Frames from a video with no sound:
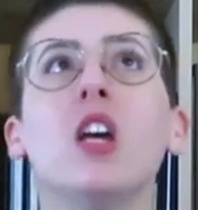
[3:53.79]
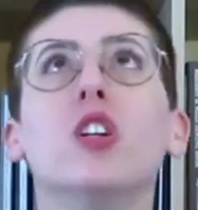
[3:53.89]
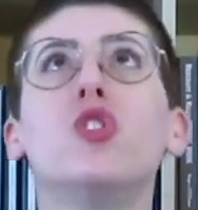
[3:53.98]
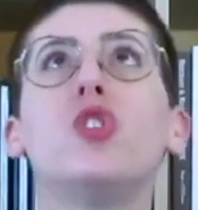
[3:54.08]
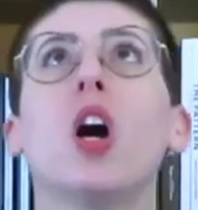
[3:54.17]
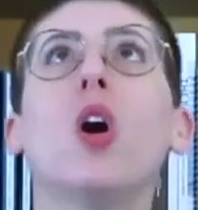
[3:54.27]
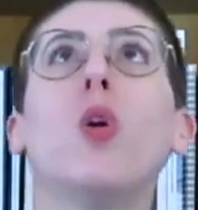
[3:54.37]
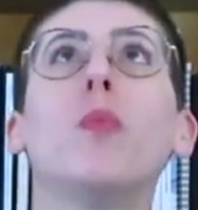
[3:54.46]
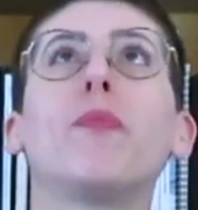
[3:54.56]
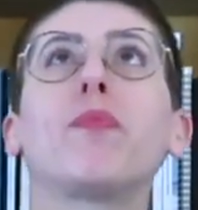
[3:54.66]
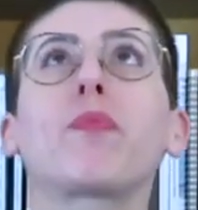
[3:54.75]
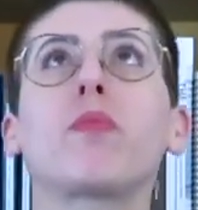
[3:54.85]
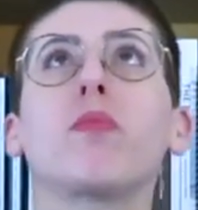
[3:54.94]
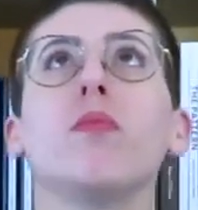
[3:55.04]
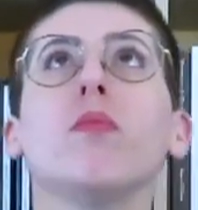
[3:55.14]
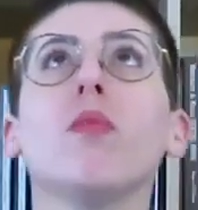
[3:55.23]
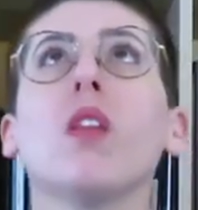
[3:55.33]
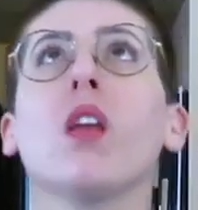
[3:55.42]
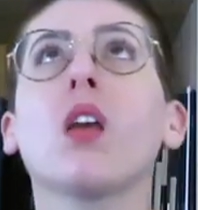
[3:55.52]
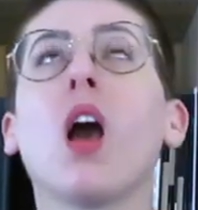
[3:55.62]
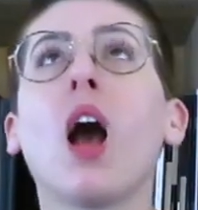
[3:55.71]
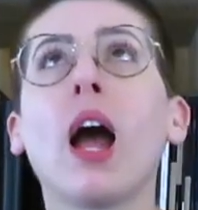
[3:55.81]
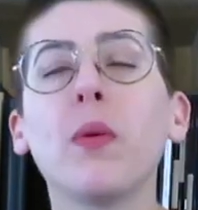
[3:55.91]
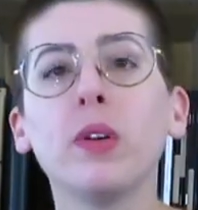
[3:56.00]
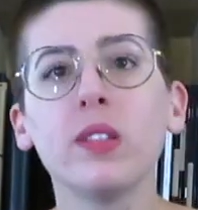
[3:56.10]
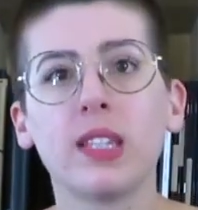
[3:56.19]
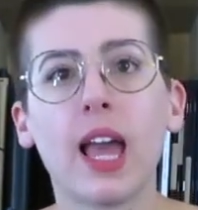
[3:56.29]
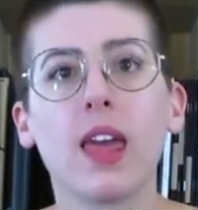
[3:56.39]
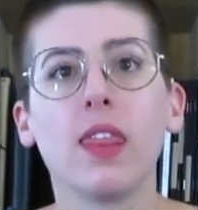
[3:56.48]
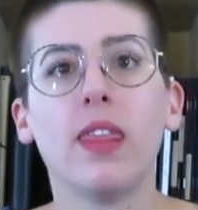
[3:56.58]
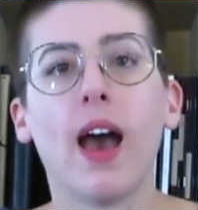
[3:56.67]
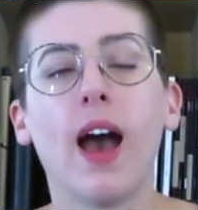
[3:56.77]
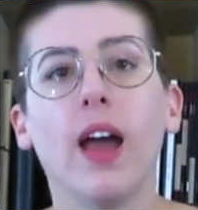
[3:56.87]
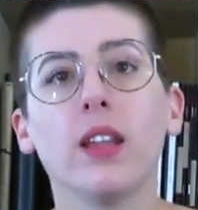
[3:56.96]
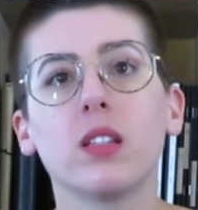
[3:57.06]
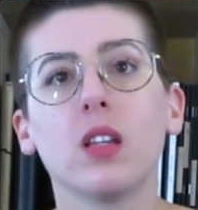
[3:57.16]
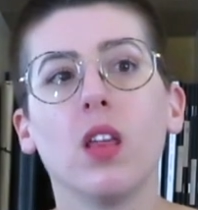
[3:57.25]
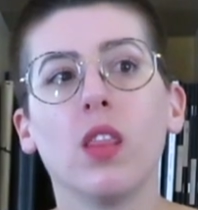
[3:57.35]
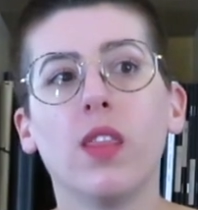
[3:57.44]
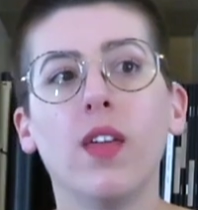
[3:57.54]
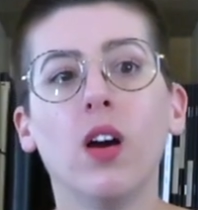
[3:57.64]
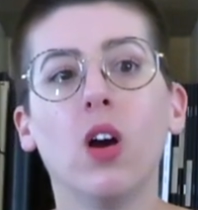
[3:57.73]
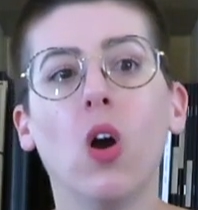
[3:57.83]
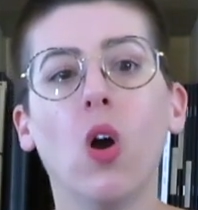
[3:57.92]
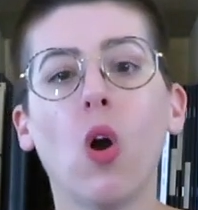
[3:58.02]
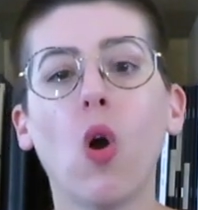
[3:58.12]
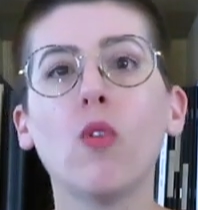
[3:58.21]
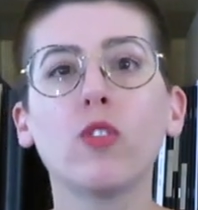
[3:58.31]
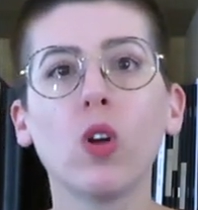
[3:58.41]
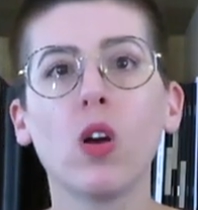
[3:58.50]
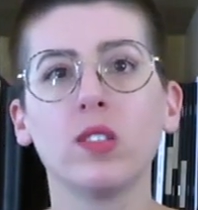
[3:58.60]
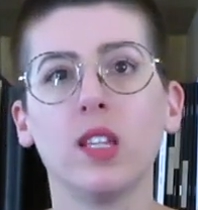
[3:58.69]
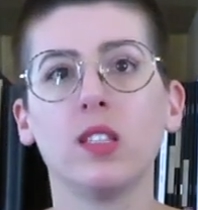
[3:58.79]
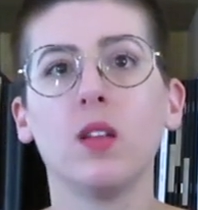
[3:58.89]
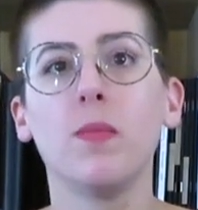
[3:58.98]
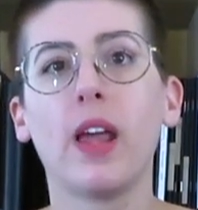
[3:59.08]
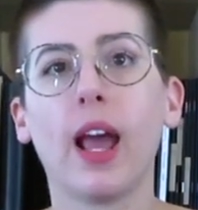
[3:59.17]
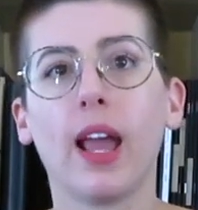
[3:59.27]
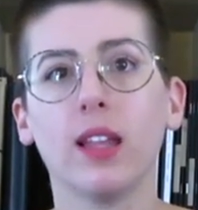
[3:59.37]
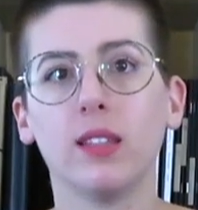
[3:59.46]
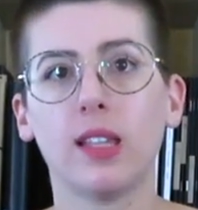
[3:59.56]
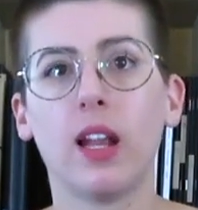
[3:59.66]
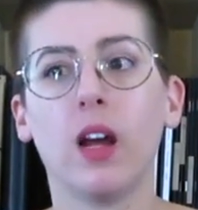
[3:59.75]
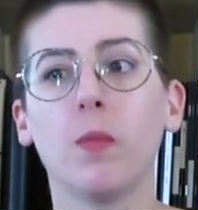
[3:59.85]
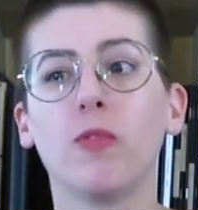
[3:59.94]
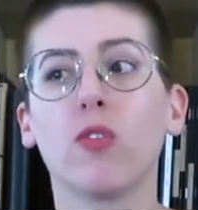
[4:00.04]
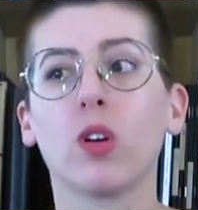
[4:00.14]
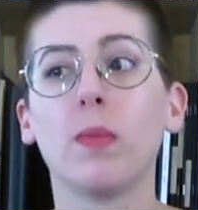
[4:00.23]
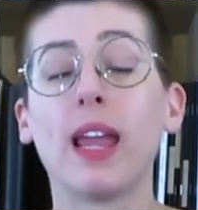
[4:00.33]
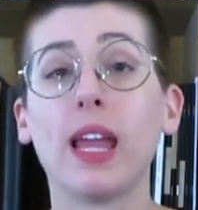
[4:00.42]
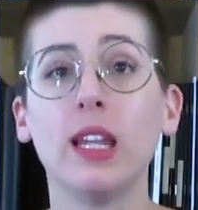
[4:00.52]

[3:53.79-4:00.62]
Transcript: So I will say that the overall system that I had set up for my